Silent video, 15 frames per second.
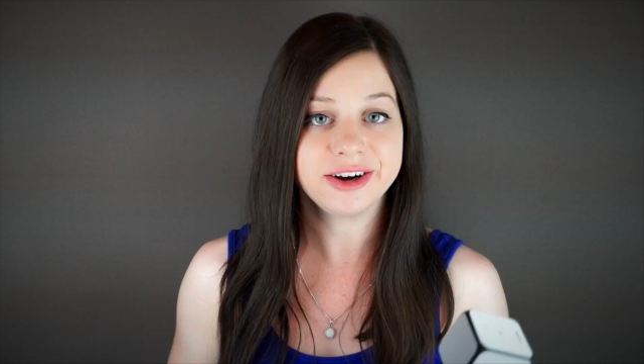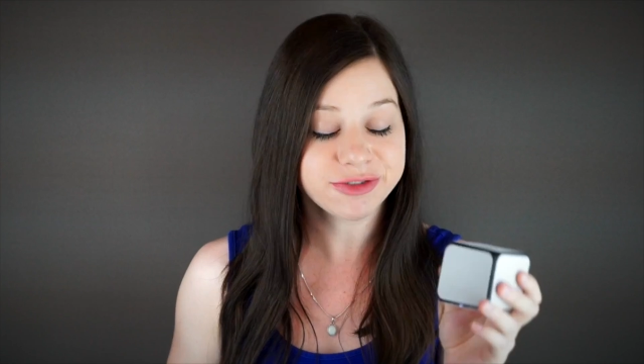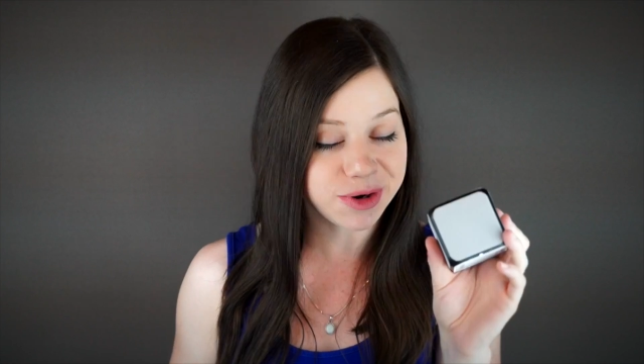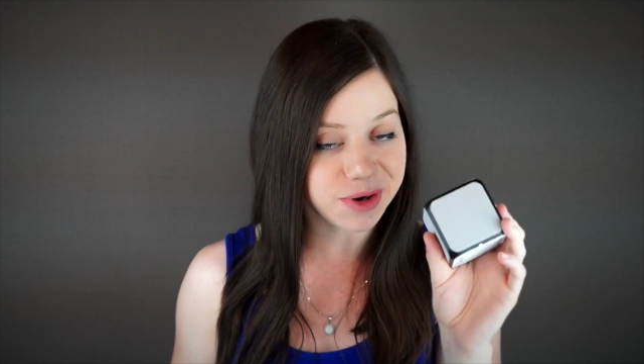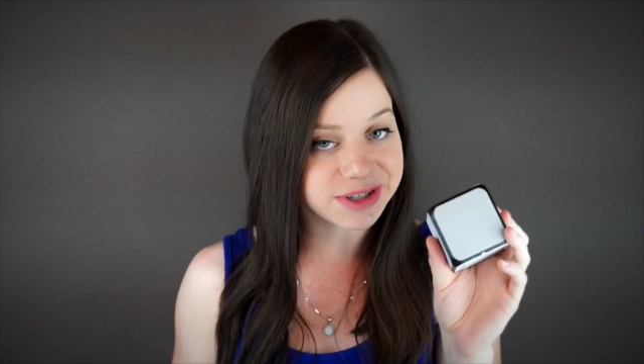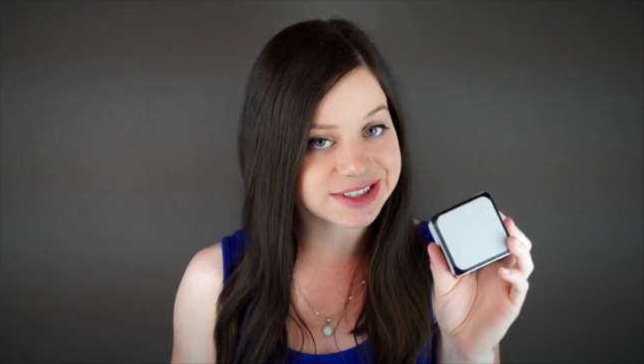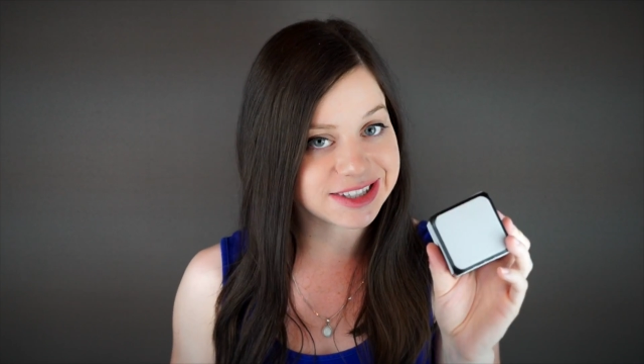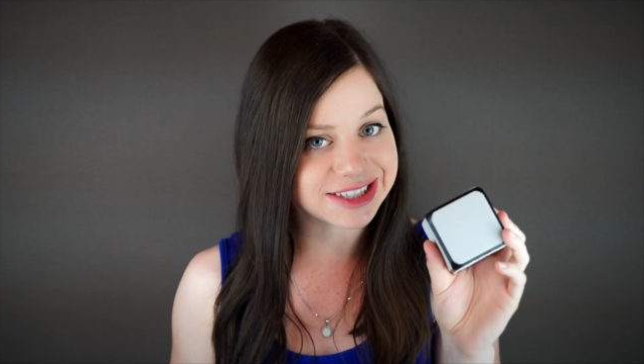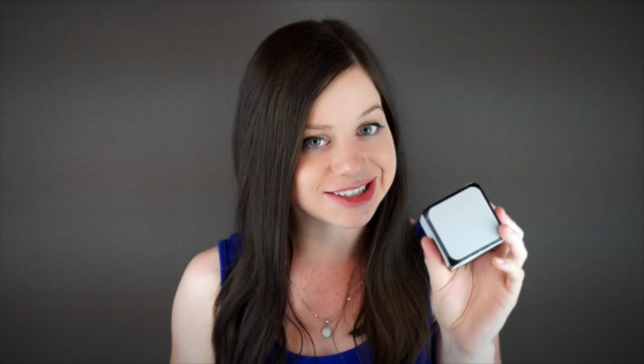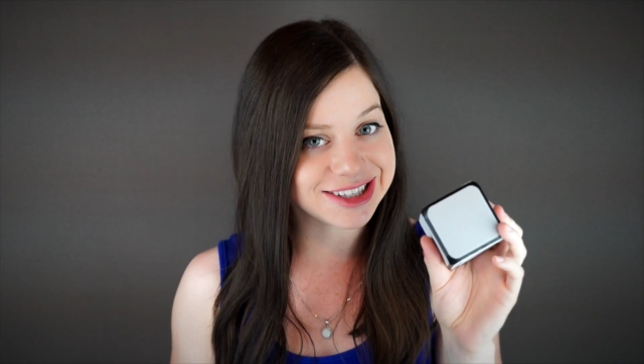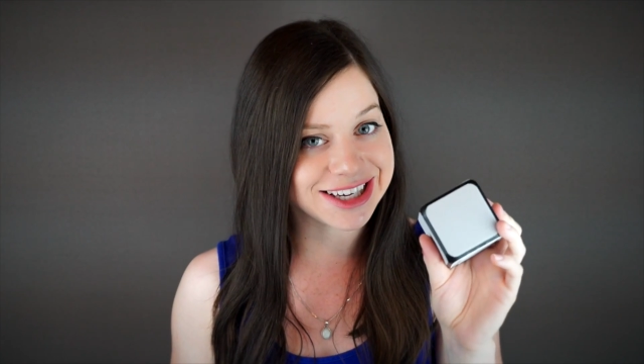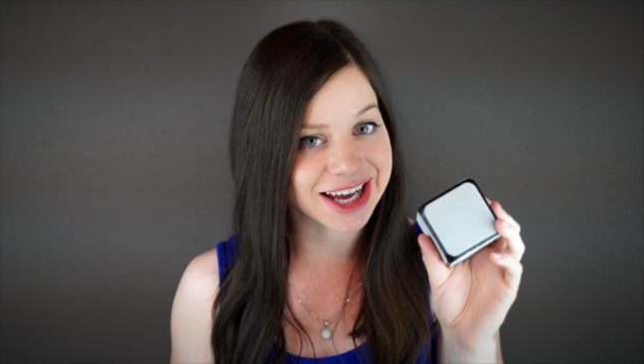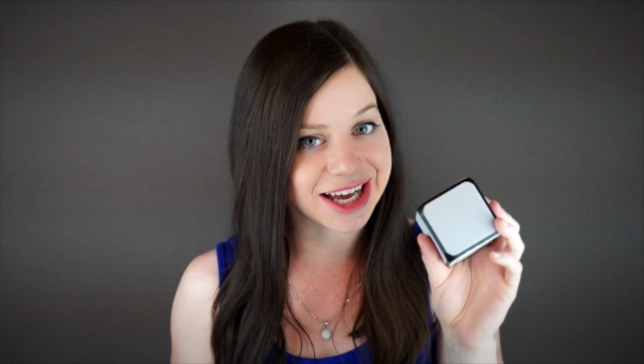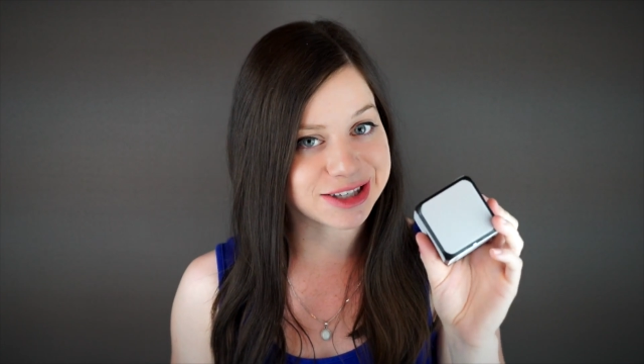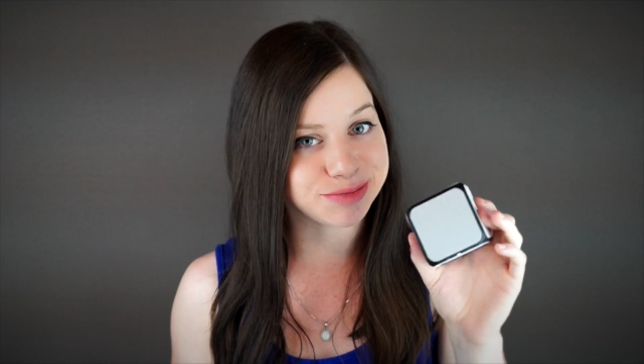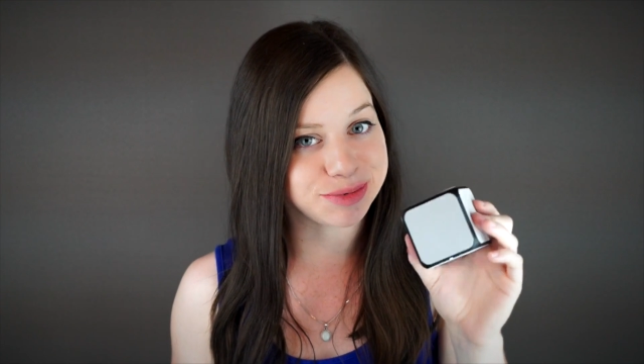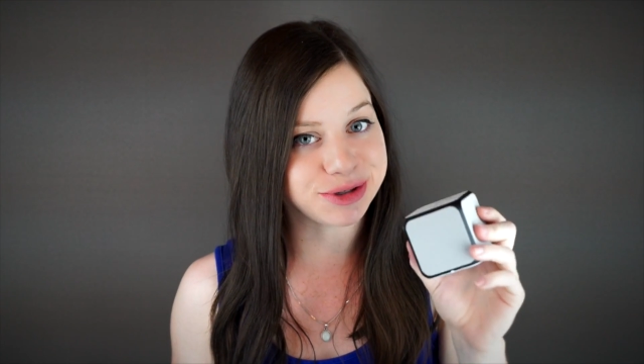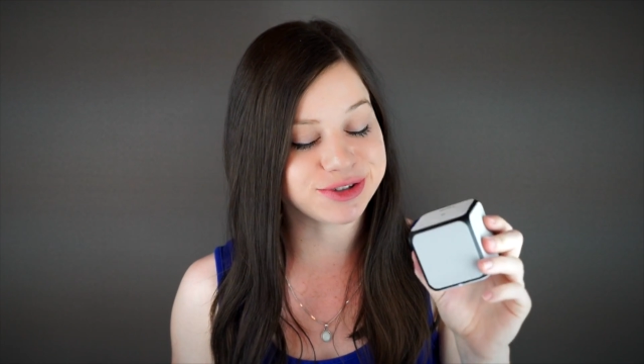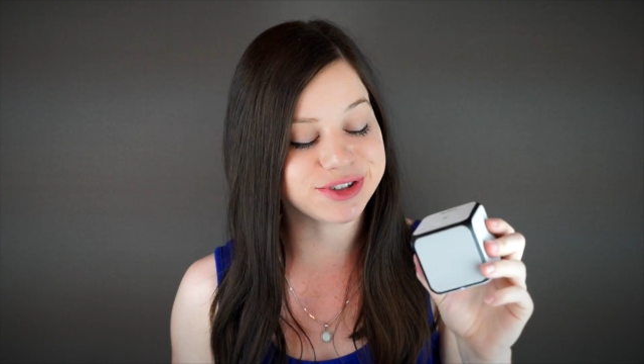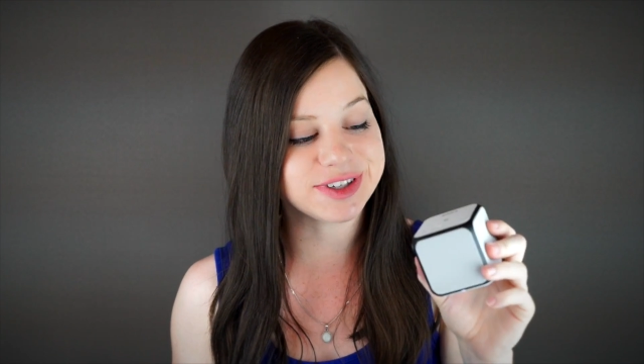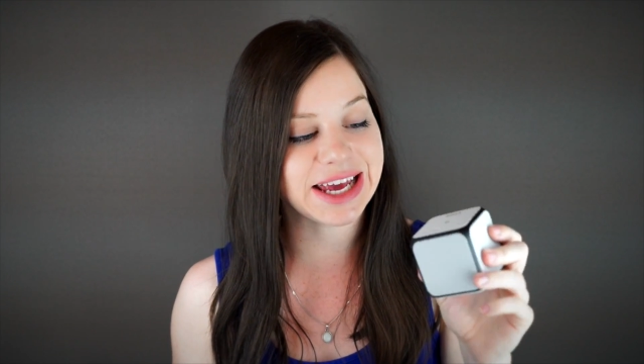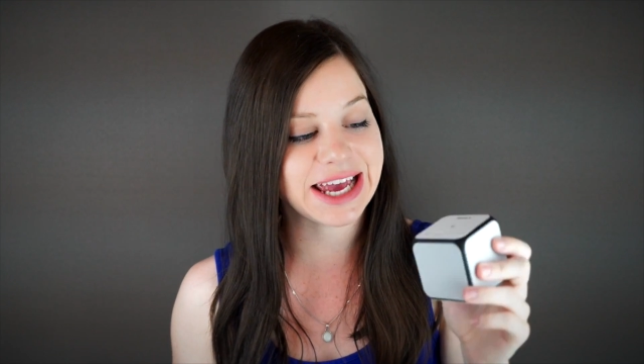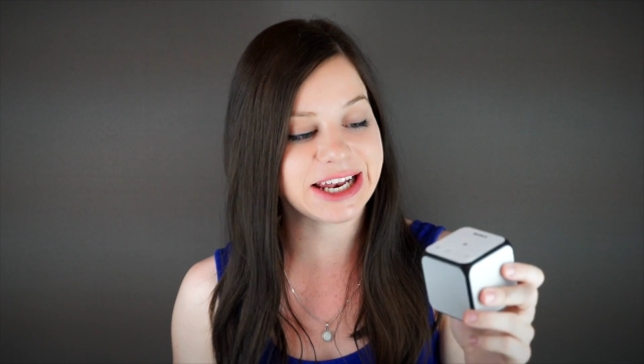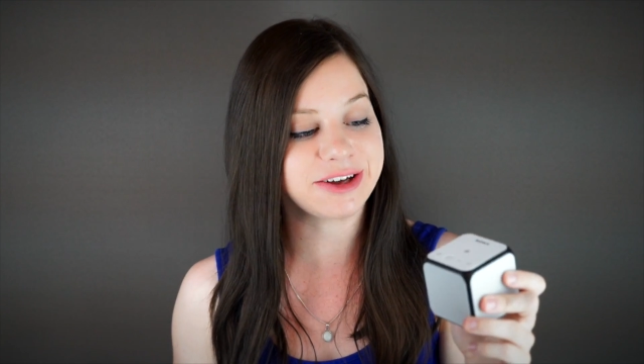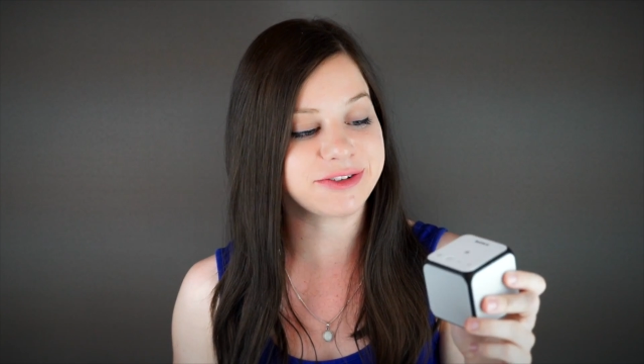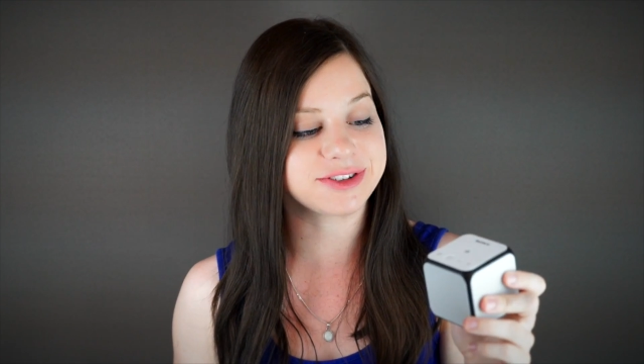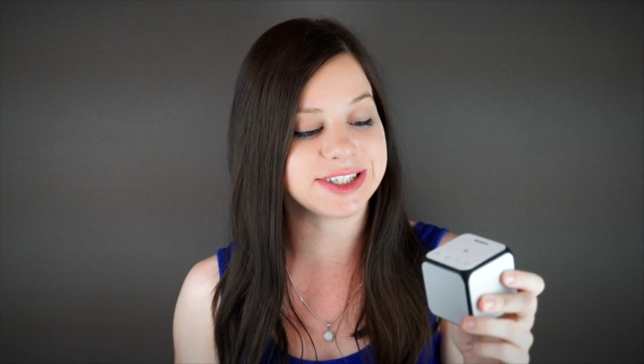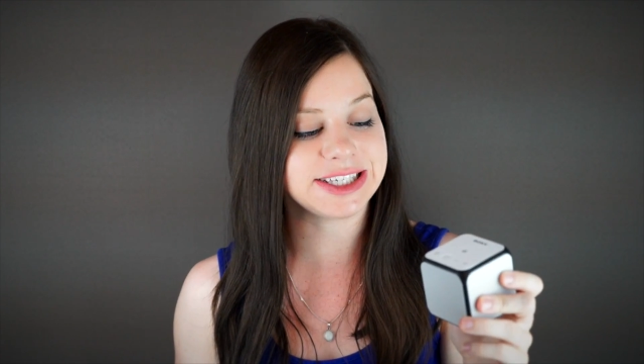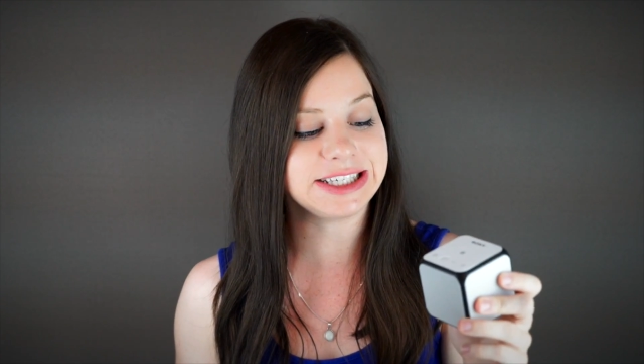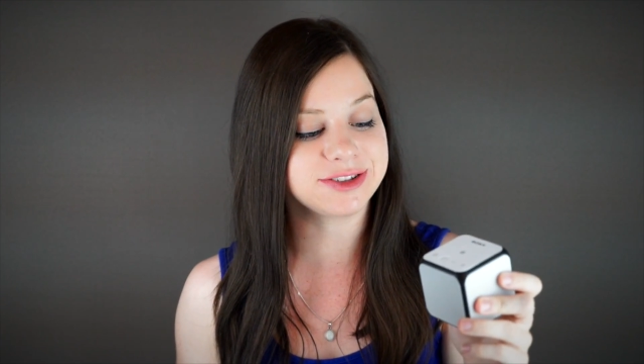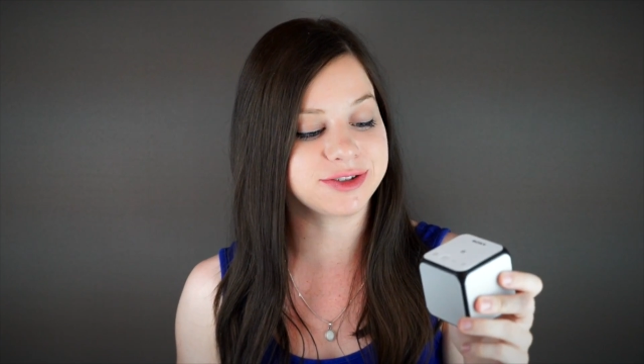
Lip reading: Of course, this thing has built-in NFC,